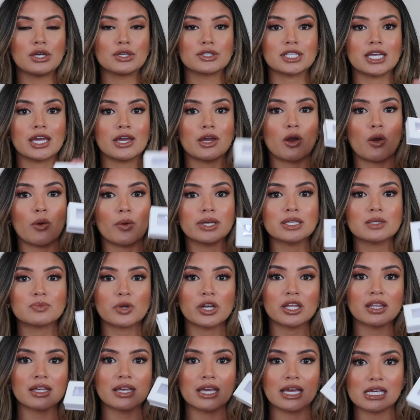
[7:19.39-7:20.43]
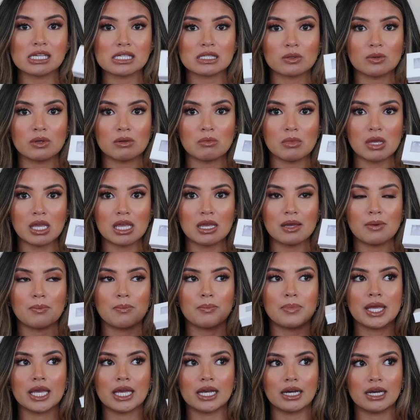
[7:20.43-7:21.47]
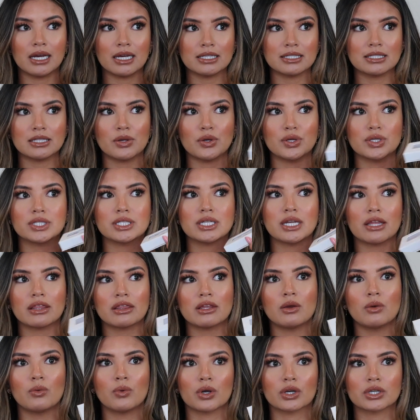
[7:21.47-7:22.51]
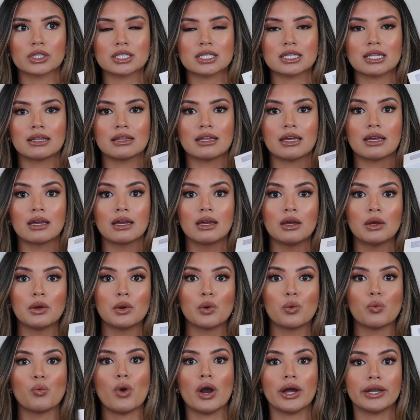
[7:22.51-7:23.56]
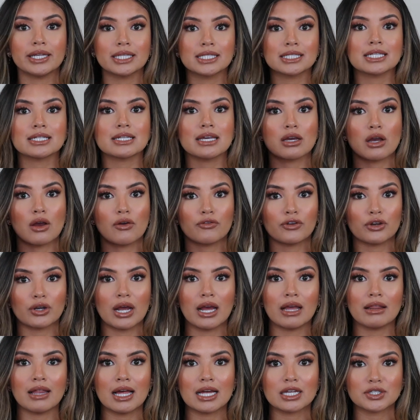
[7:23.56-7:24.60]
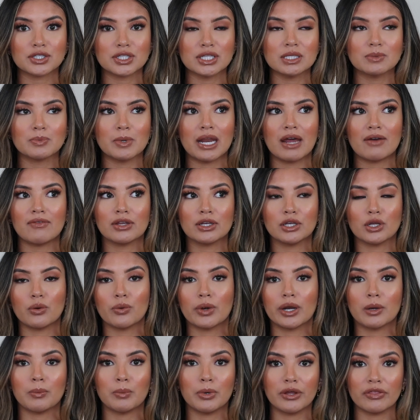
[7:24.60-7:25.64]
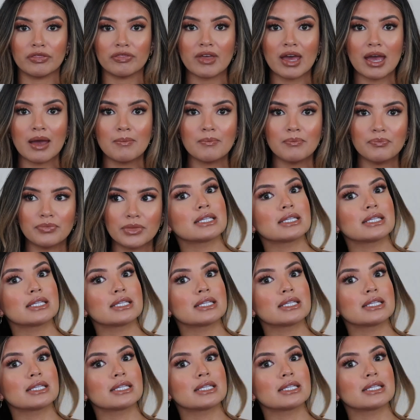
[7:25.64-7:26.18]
So I always bring the case with me because there is nothing worse than like wanting to take off your eyelashes but having nowhere to put them.